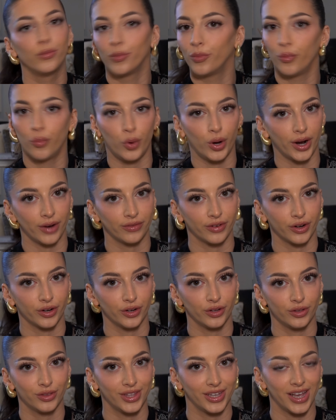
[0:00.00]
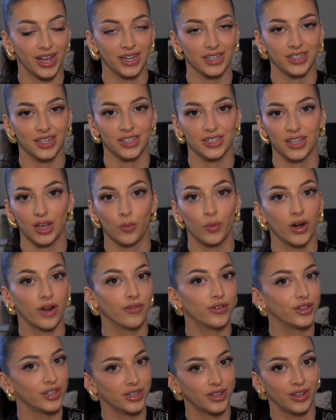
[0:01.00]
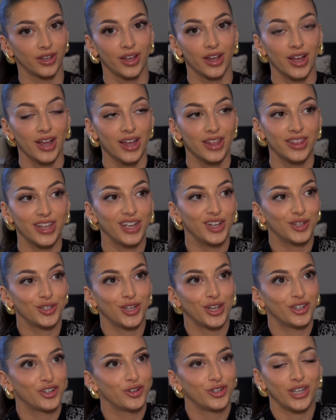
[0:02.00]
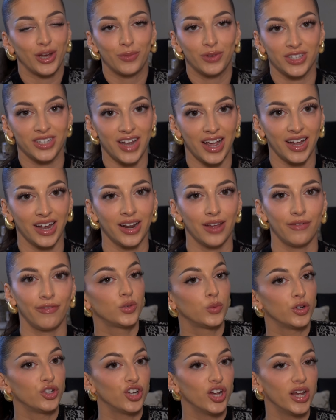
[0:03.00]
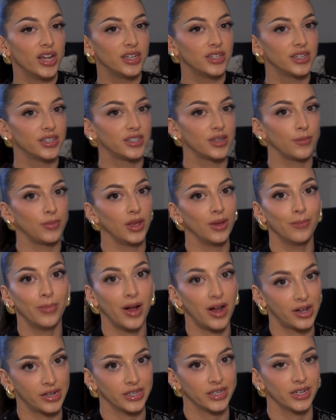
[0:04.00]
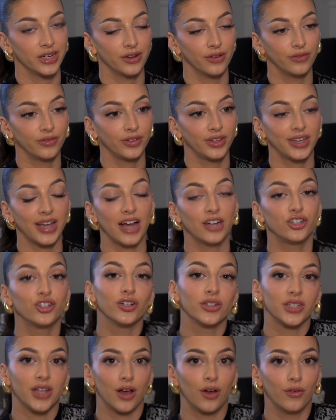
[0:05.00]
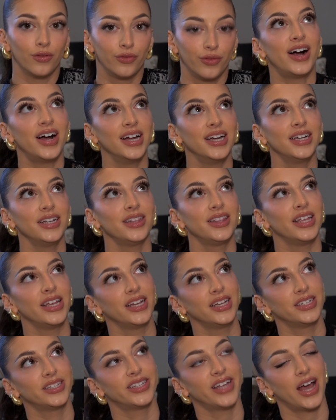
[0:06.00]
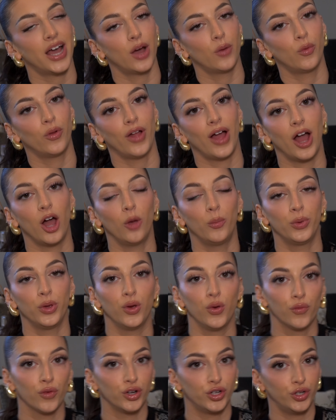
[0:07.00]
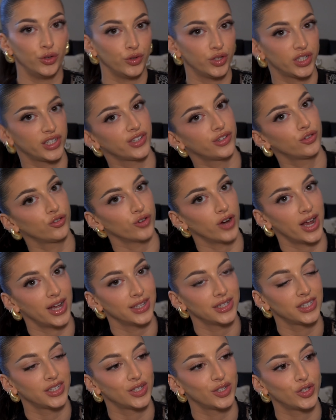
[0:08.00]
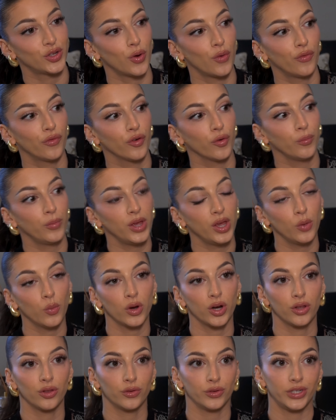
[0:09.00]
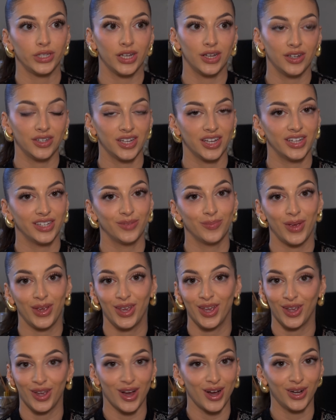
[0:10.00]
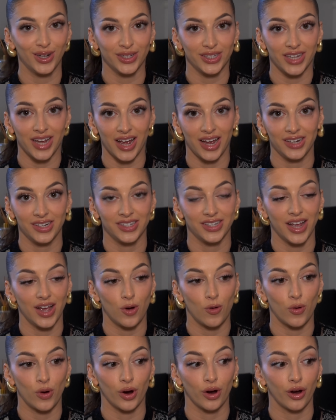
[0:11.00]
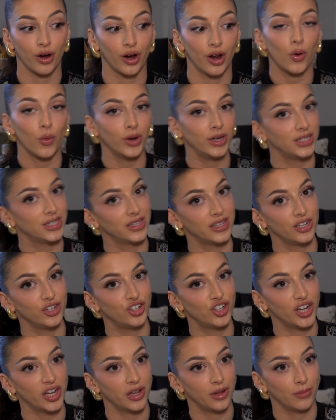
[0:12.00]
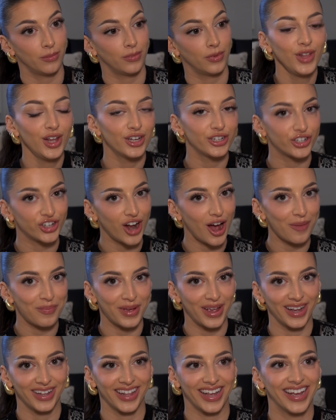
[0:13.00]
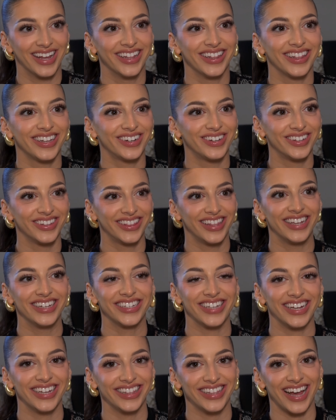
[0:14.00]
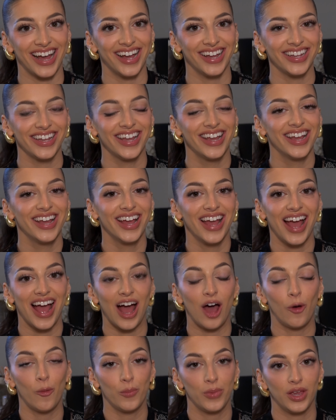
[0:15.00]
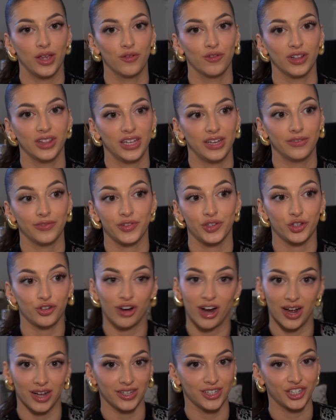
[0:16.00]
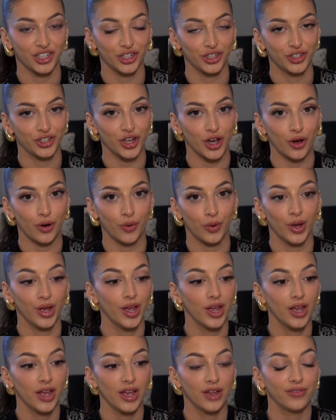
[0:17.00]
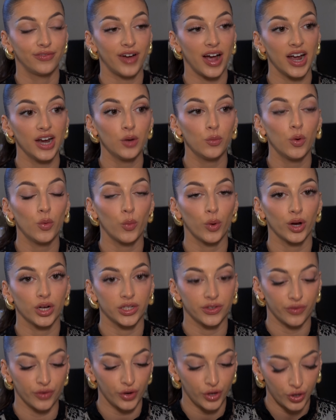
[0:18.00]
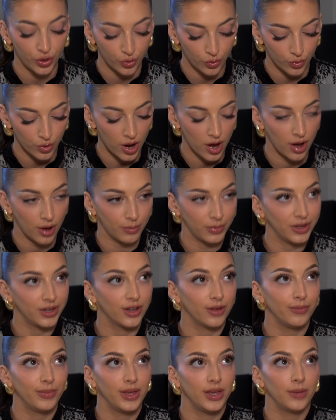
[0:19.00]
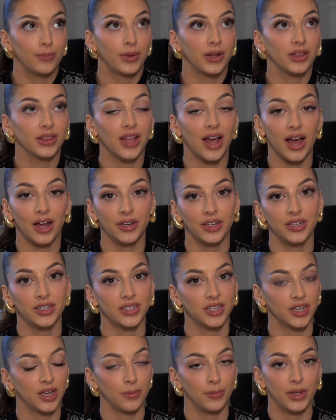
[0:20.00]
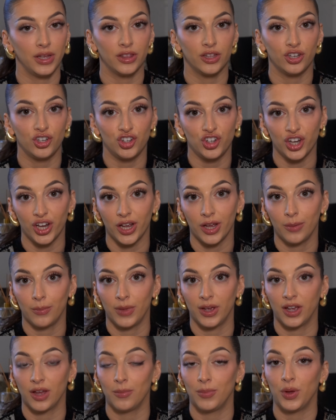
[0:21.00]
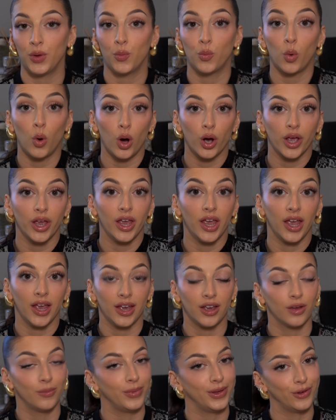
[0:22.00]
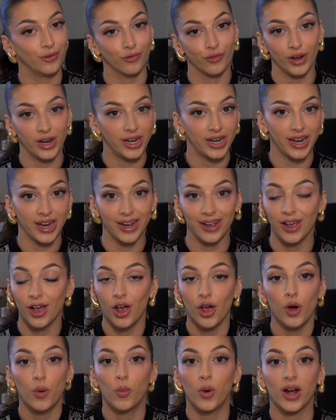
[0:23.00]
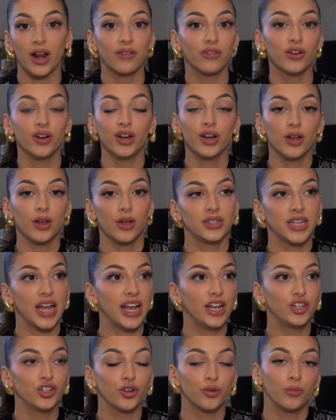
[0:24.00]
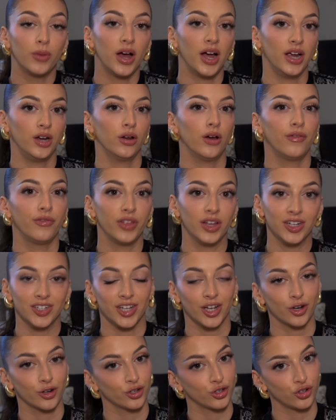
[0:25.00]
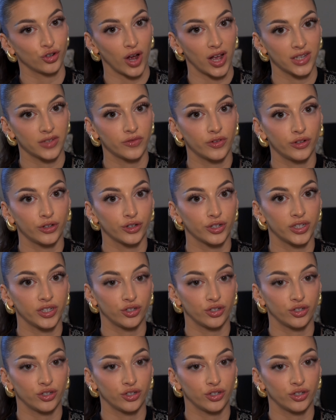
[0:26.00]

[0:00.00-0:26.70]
whatever the case is, like whatever the thing is that you said was negative, switch it into something positive. Catch yourself. Find things that will help you reduce stress. So for me, one of those things is making content or going to the gym, shopping, like little things like that help me relieve stress. So Find what works for you. It could be Pilates, it could be the gym, it could be walking, it could be reading, whatever takes your mind off things that are stressful